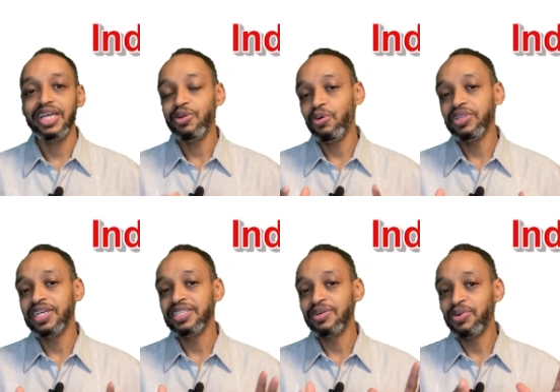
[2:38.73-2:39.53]
and all
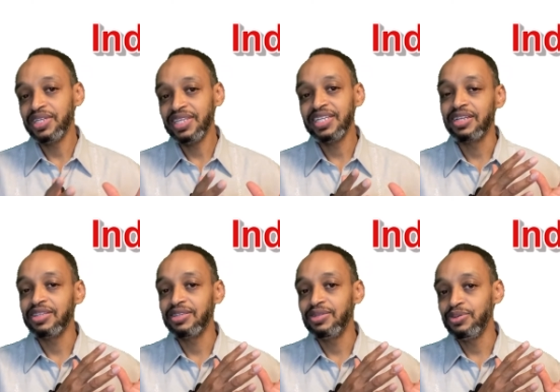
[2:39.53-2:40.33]
other one that
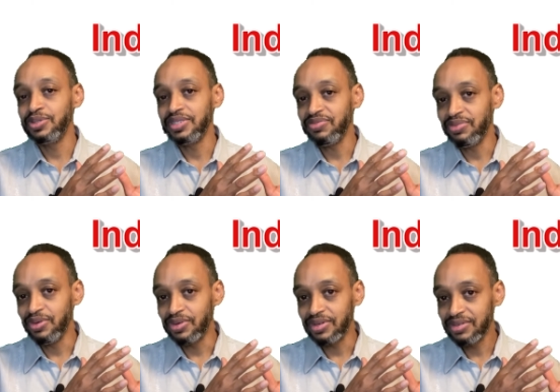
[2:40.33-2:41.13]
not used
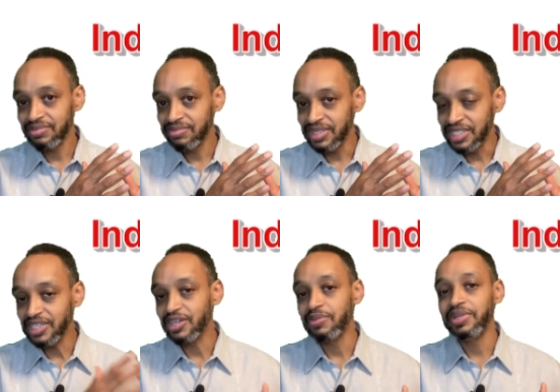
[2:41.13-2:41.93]
for
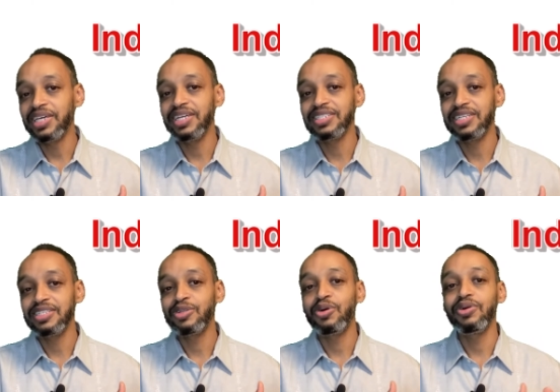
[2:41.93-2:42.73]
industrial
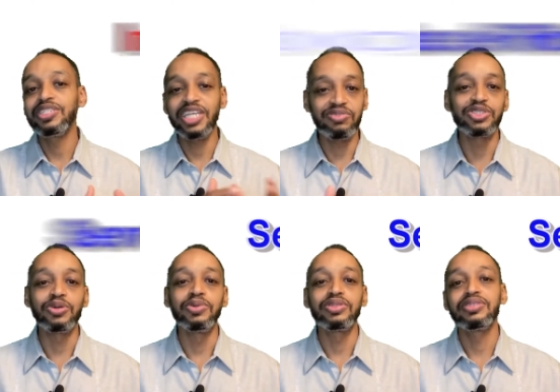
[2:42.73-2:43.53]
application called service
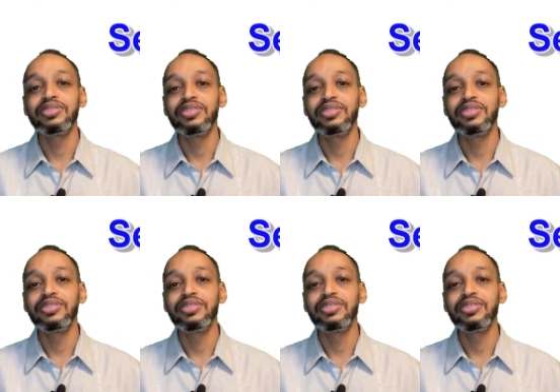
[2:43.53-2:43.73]
robot.